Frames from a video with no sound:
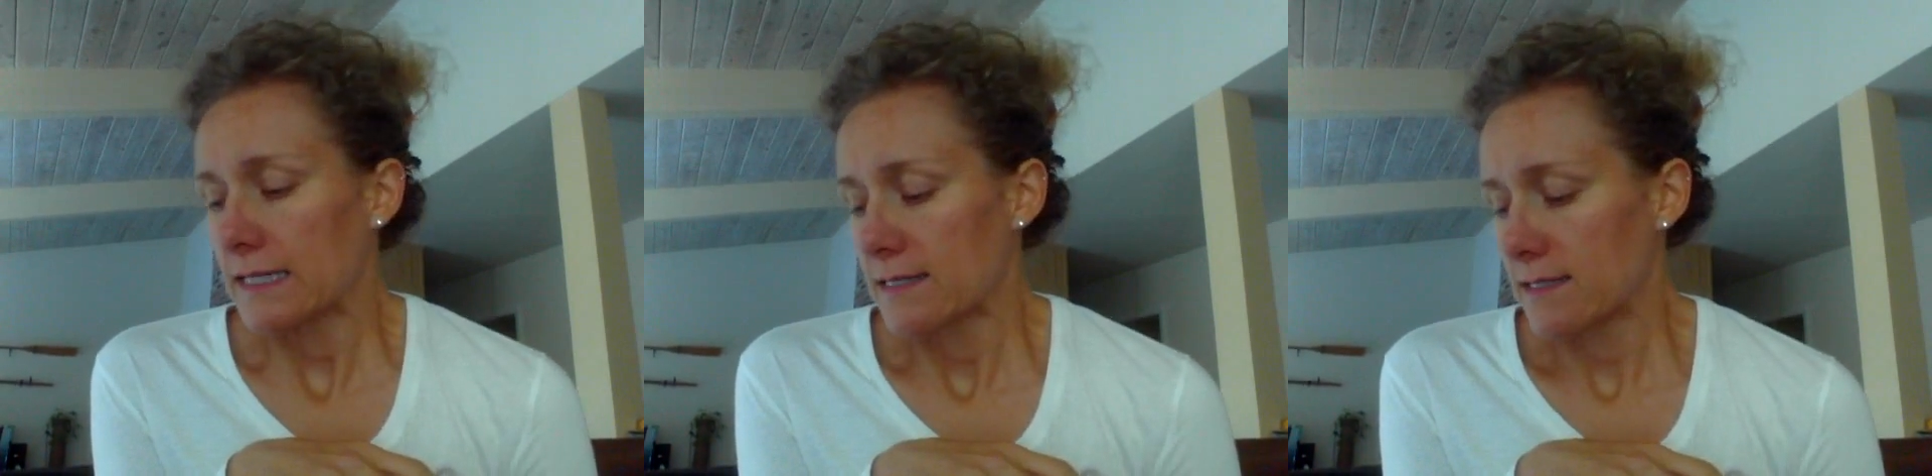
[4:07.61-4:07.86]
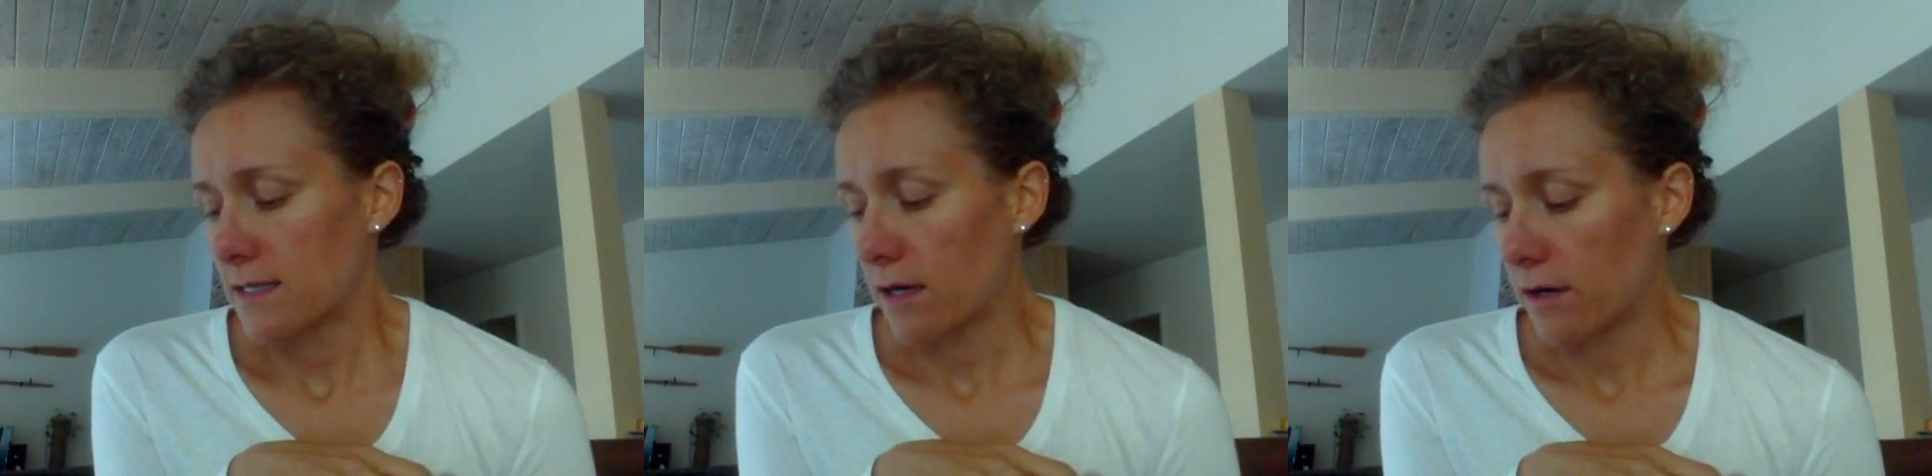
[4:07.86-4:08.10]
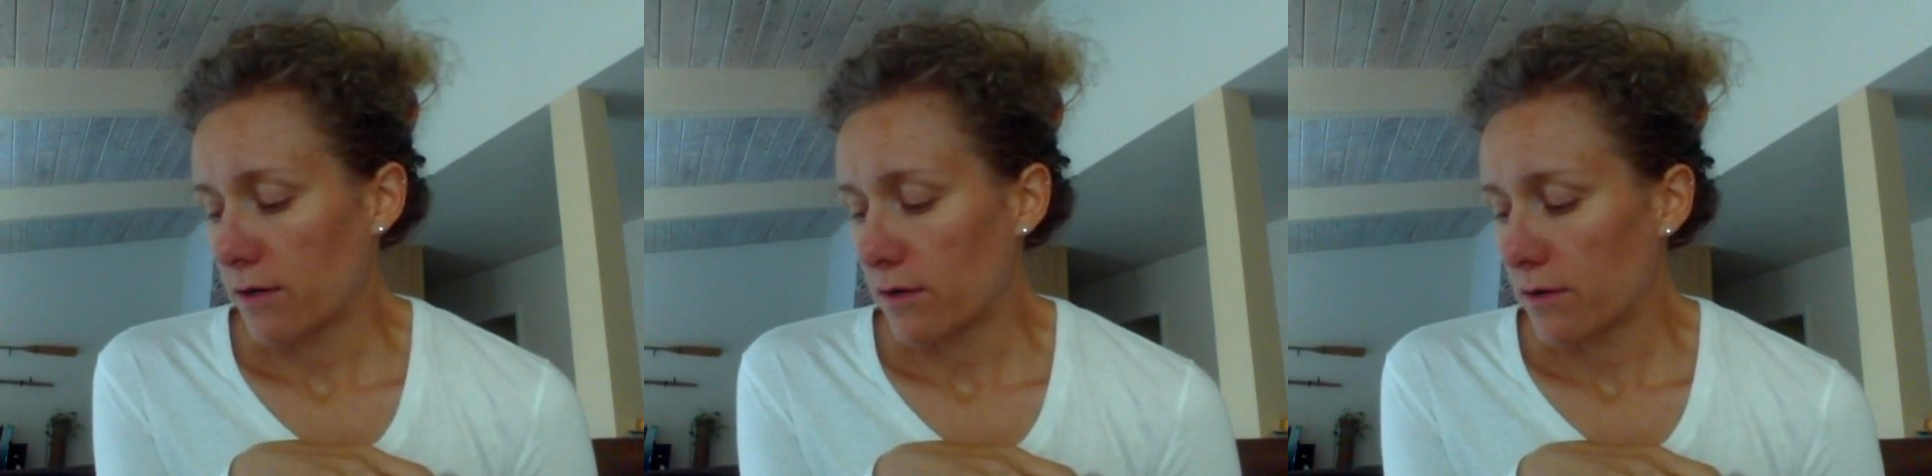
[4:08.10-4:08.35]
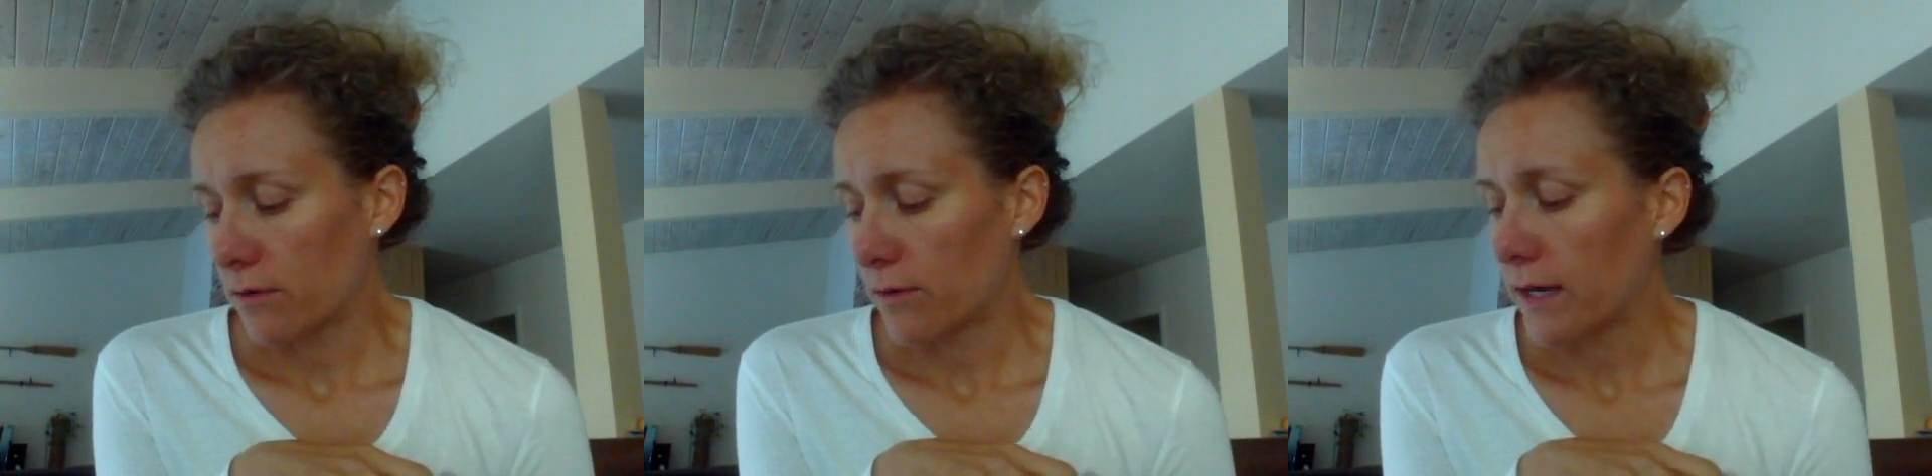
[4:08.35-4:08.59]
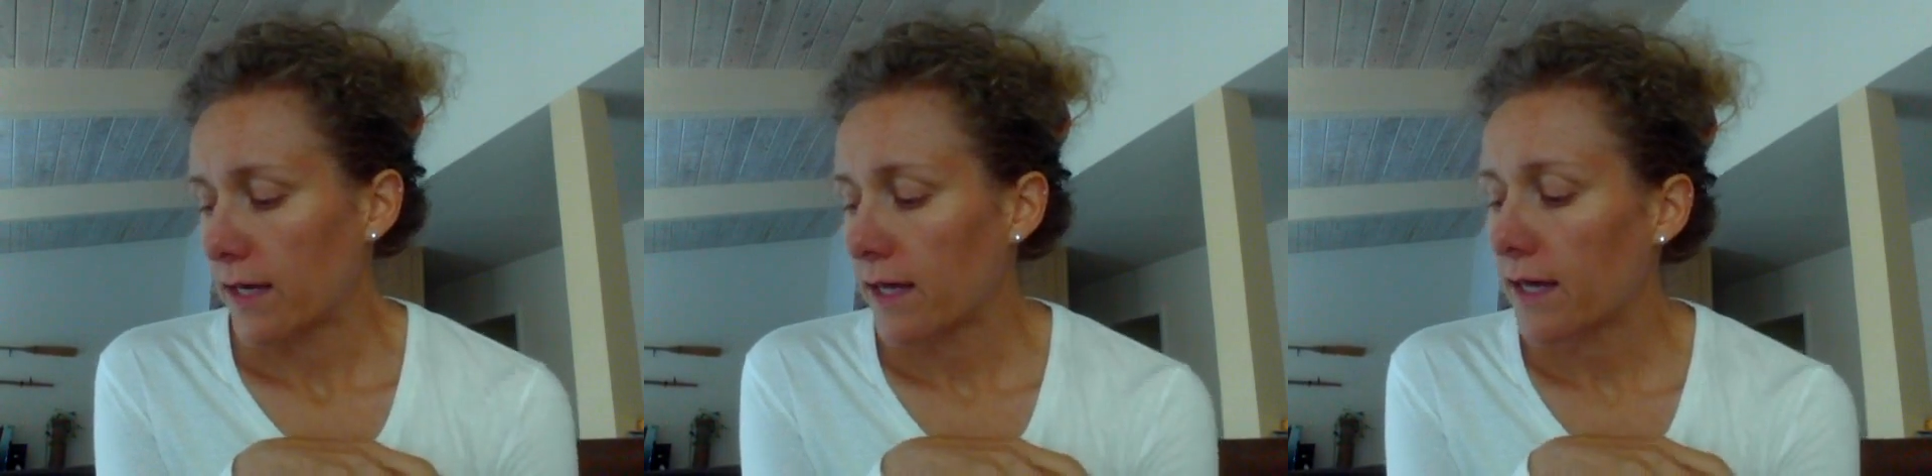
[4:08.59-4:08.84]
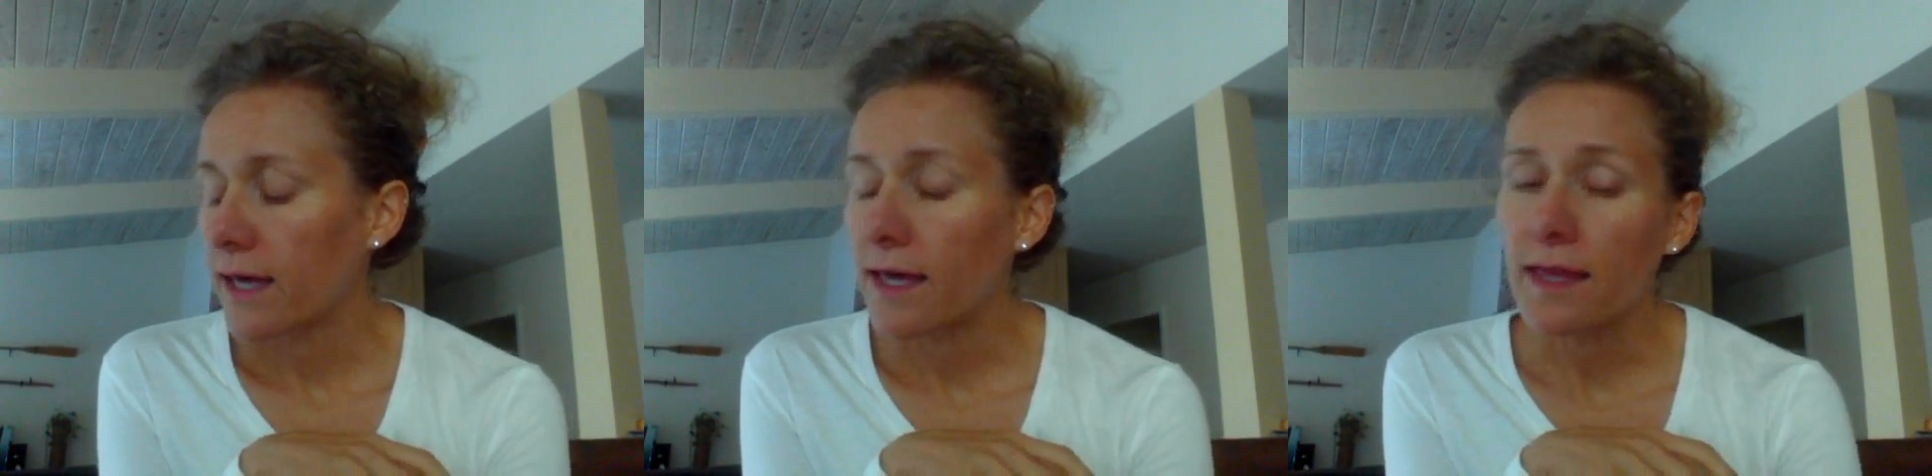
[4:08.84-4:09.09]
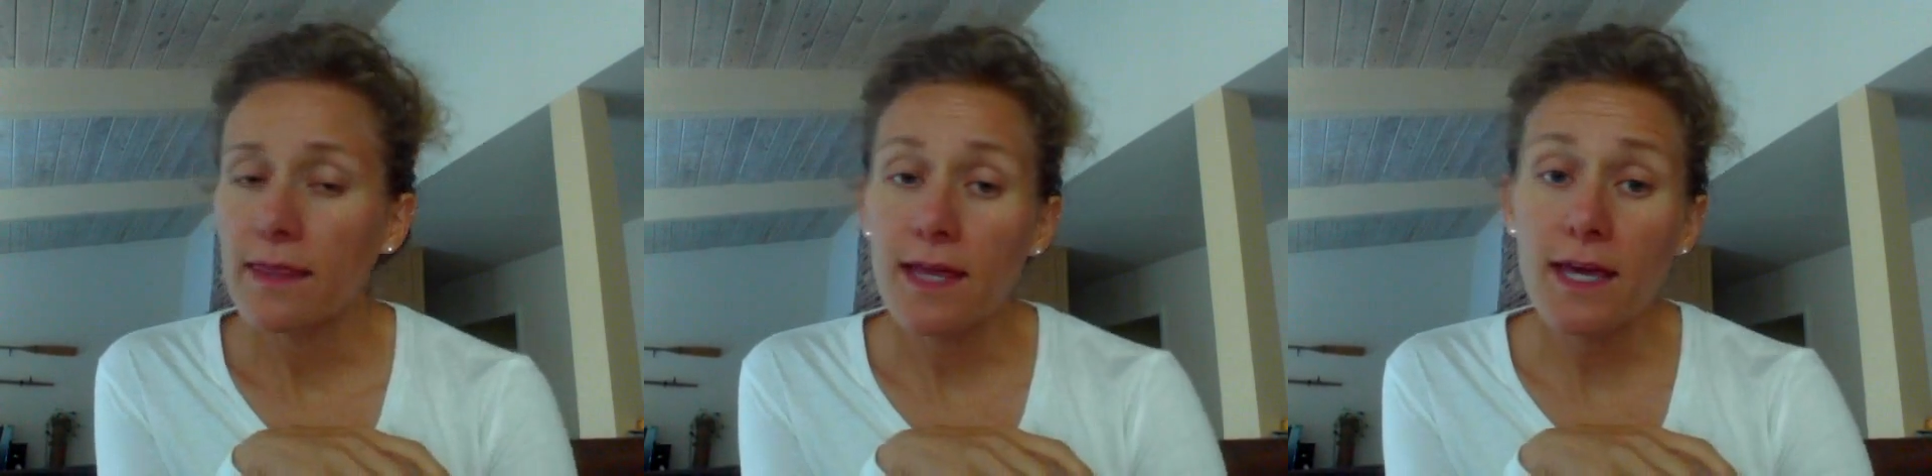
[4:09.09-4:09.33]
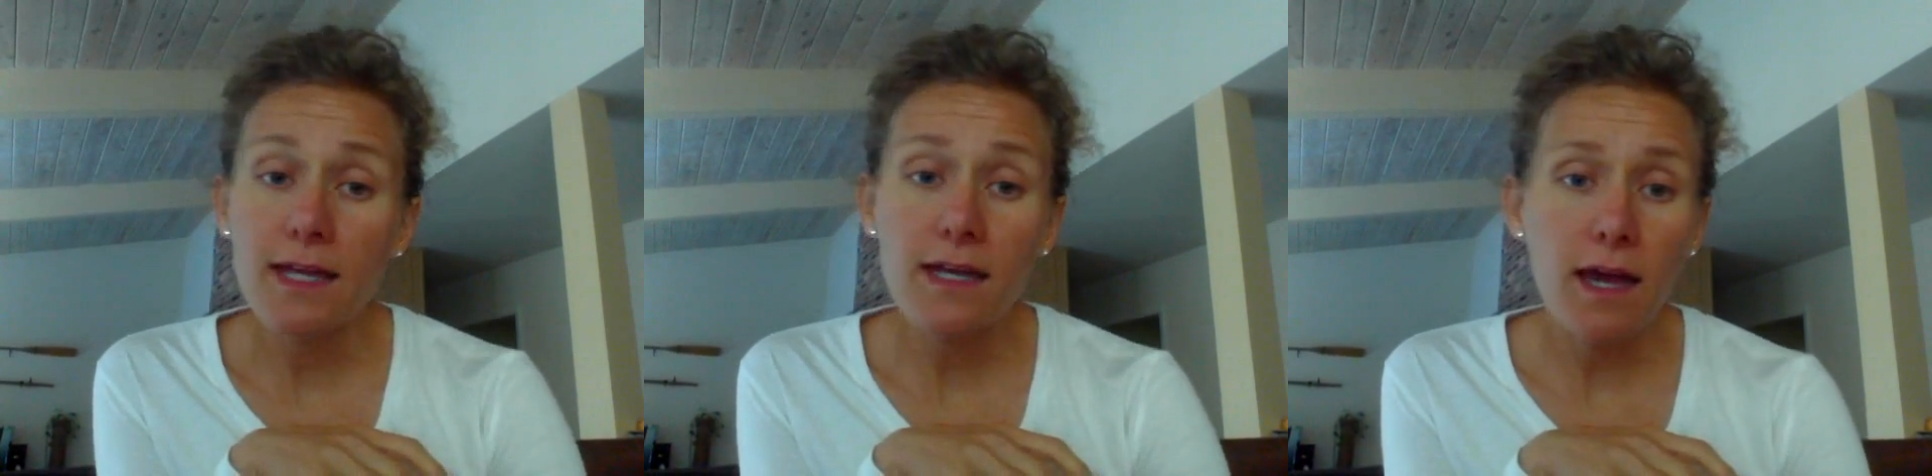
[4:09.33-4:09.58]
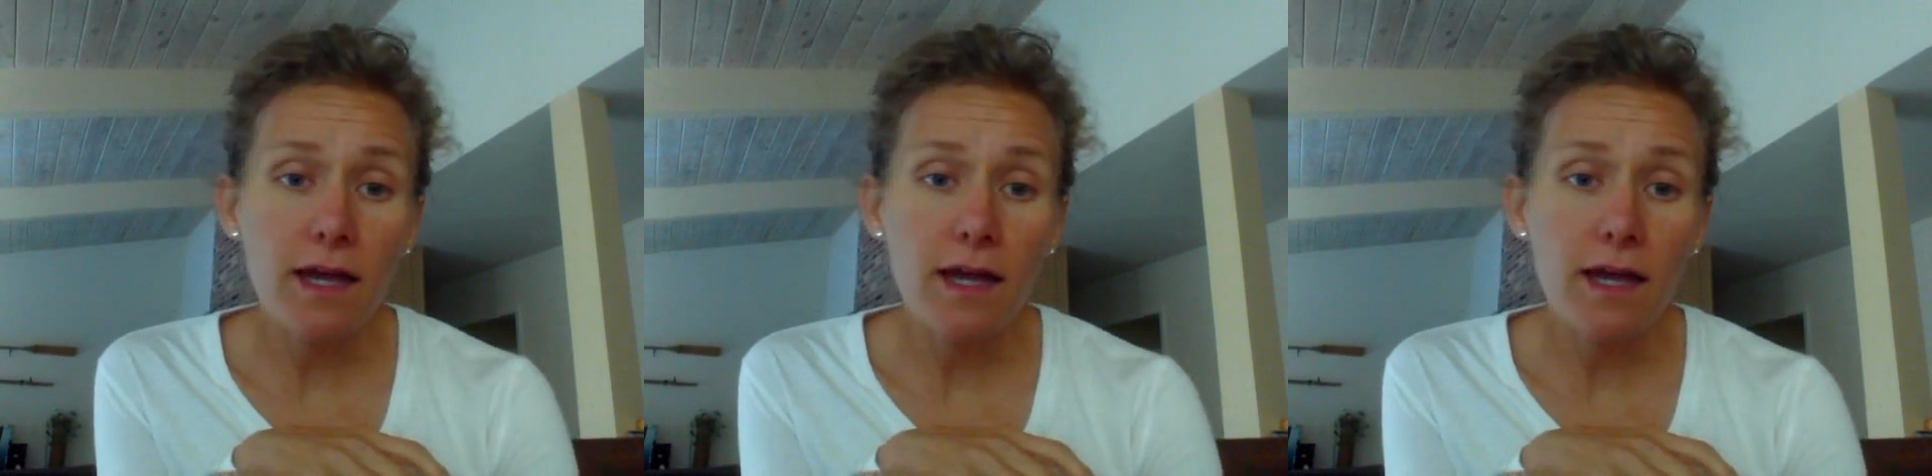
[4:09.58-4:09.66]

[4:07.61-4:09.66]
So then,